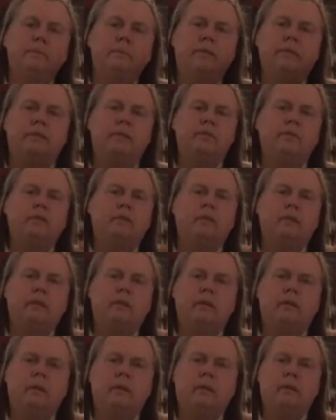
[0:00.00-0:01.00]
is
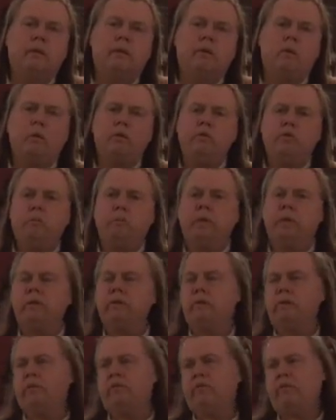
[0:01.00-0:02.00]
a horse
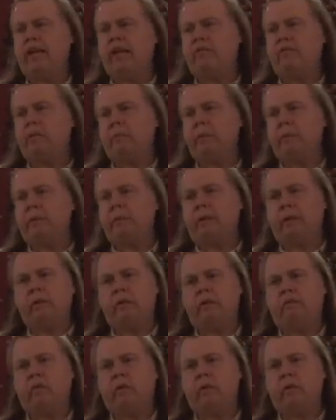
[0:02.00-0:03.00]
bit, a snaffle bit. I
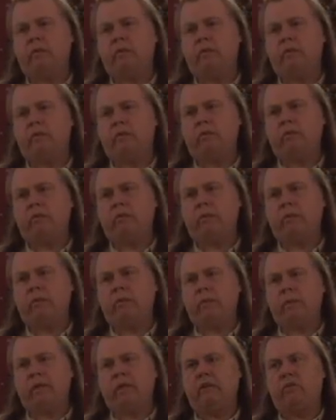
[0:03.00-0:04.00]
love horses,
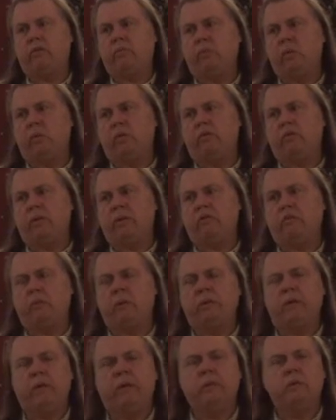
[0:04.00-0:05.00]
an ancient mode of
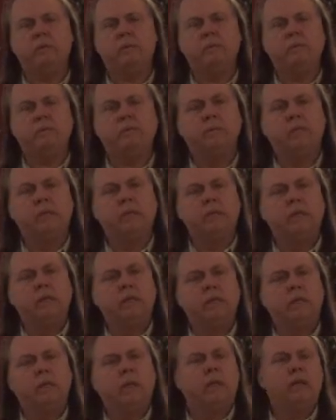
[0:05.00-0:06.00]
transportation.
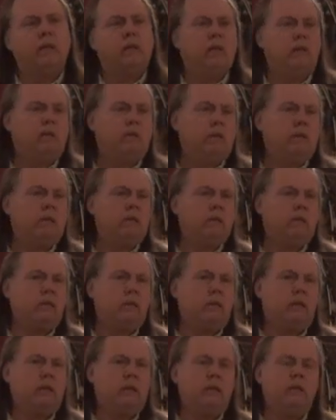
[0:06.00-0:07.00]
On the other end of the
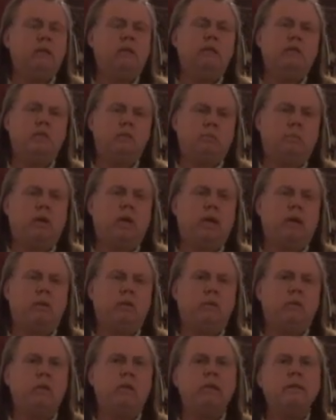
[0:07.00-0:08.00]
key is my
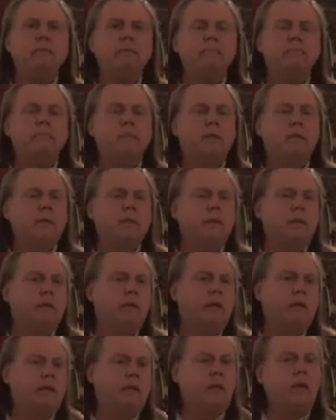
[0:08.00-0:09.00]
house key.
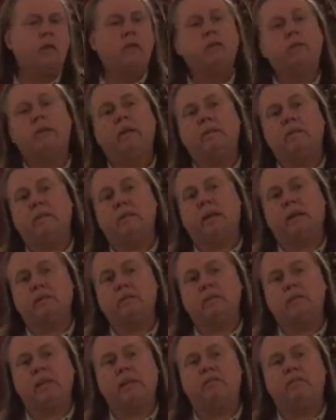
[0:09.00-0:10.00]
The other end of that
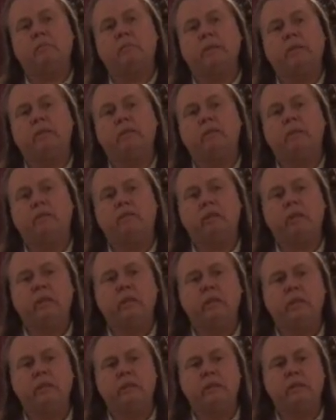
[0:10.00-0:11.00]
snaffle bit is an
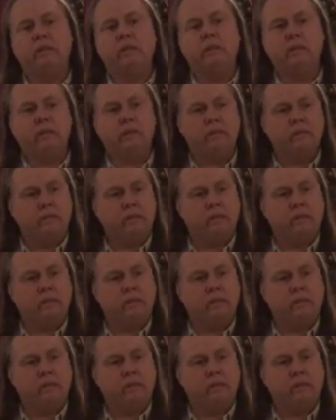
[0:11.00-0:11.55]
LED